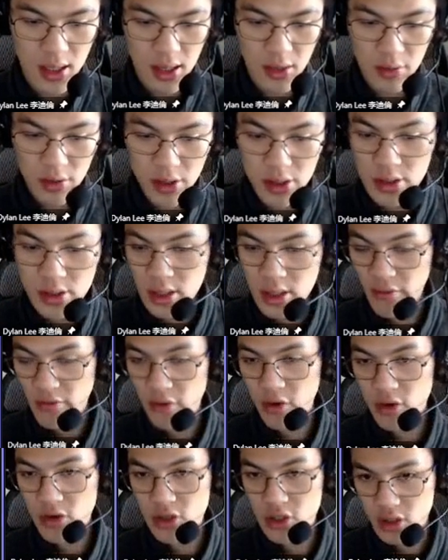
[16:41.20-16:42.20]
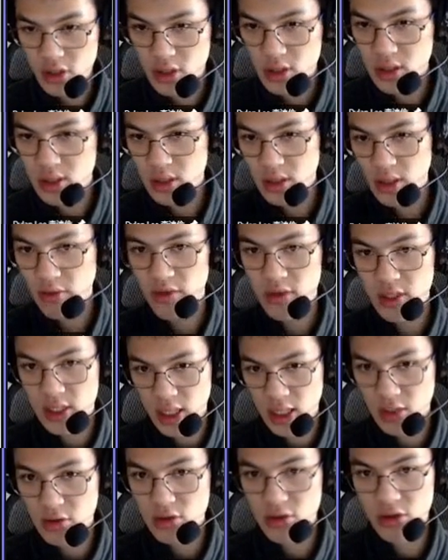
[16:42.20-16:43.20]
And they will use their fortunes if you
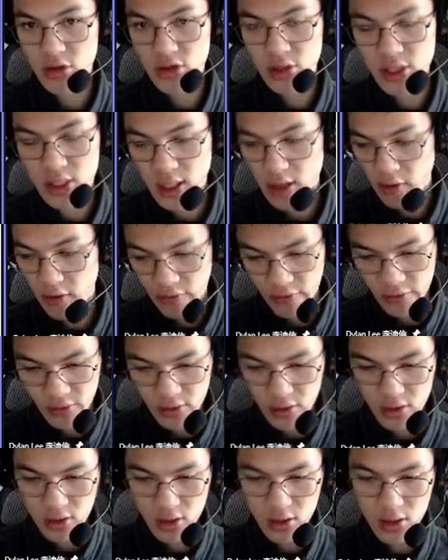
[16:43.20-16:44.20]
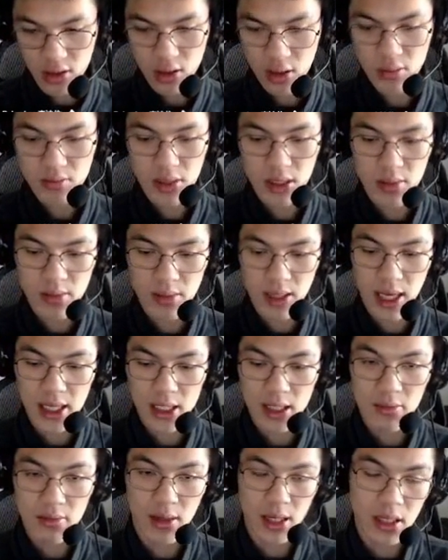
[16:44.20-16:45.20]
stay true to yourself, not being
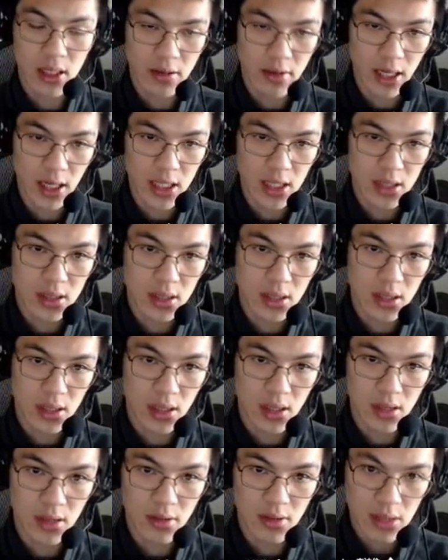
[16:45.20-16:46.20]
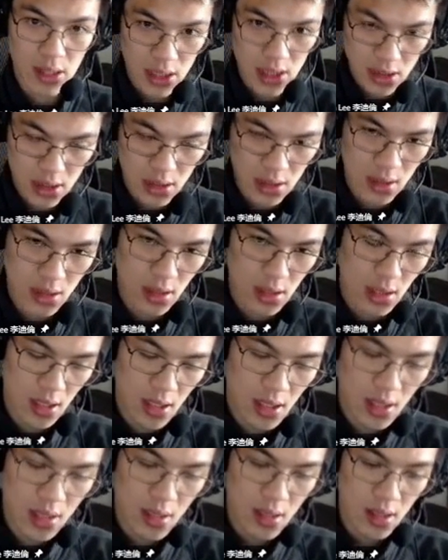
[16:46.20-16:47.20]
blinded by great greed
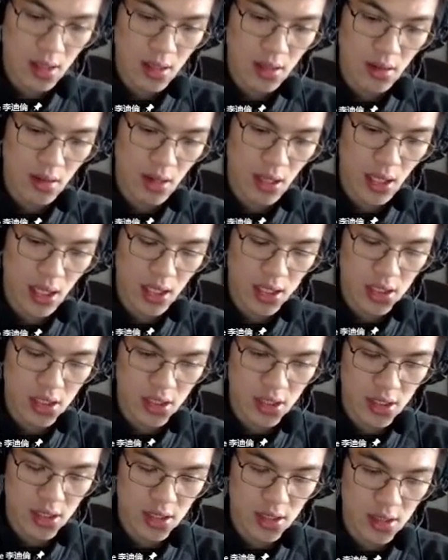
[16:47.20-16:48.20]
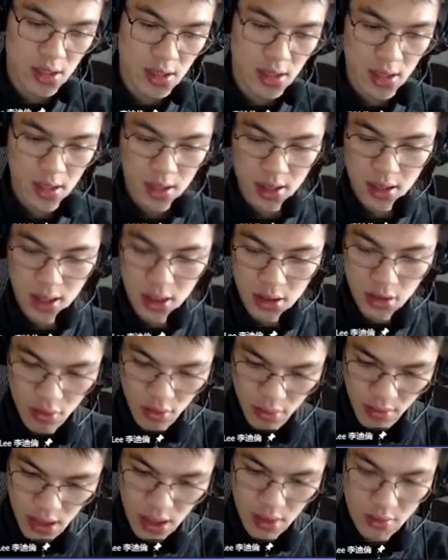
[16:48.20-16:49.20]
or hatred, then
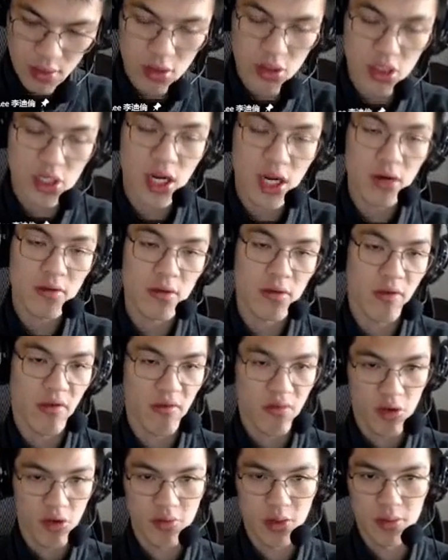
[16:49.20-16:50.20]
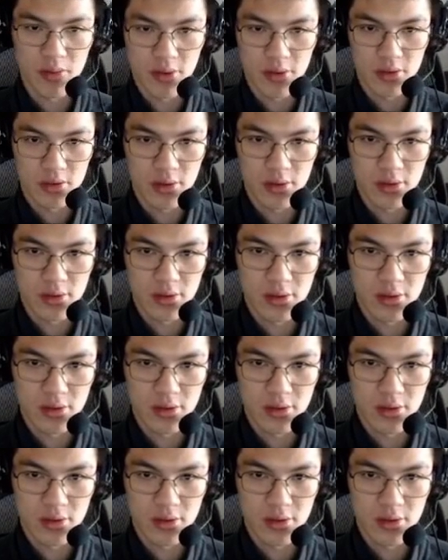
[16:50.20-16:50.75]
you will be able to share it with more people.